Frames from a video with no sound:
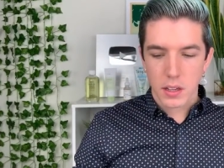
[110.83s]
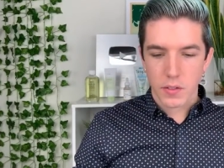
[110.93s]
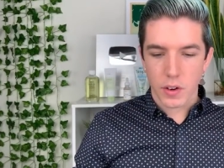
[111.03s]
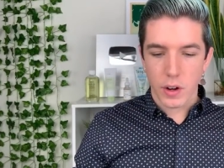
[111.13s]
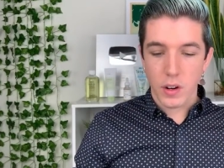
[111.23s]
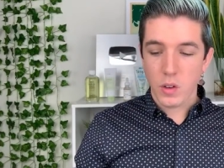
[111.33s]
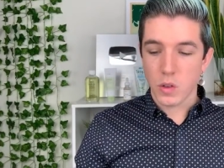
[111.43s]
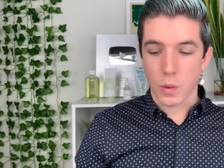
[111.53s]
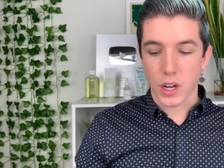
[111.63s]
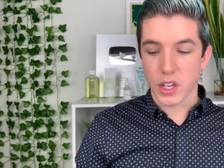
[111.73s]
For anyone
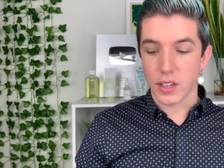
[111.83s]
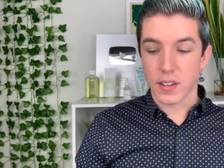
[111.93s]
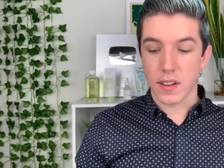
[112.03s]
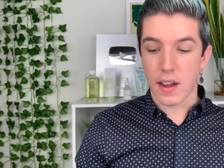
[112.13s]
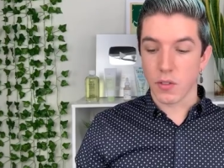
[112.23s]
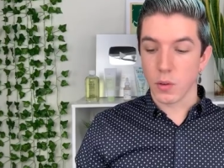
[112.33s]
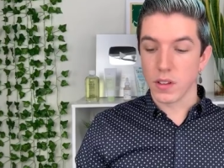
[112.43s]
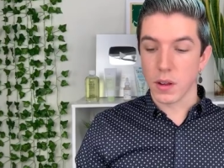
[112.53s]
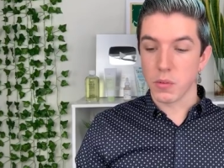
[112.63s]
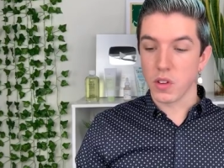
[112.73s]
who's watching this
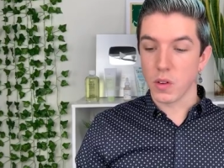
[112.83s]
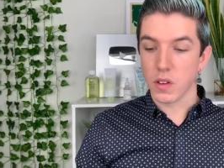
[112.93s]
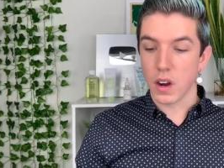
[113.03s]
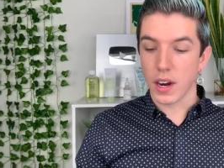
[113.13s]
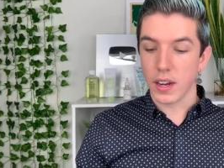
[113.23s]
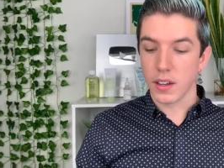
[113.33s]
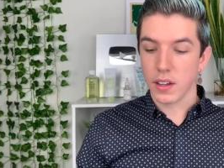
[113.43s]
afterwards, I'm so sorry